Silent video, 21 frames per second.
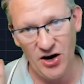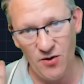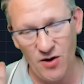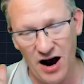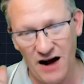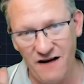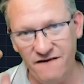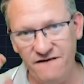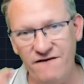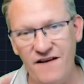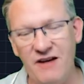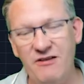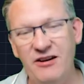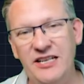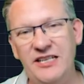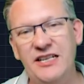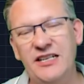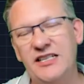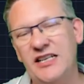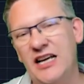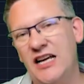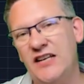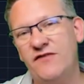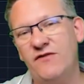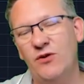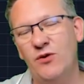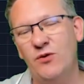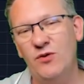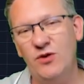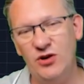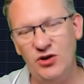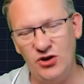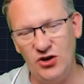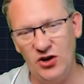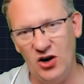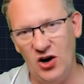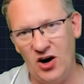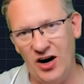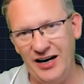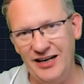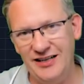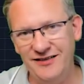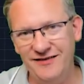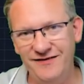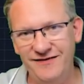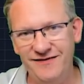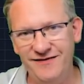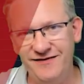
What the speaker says: you a very successful July.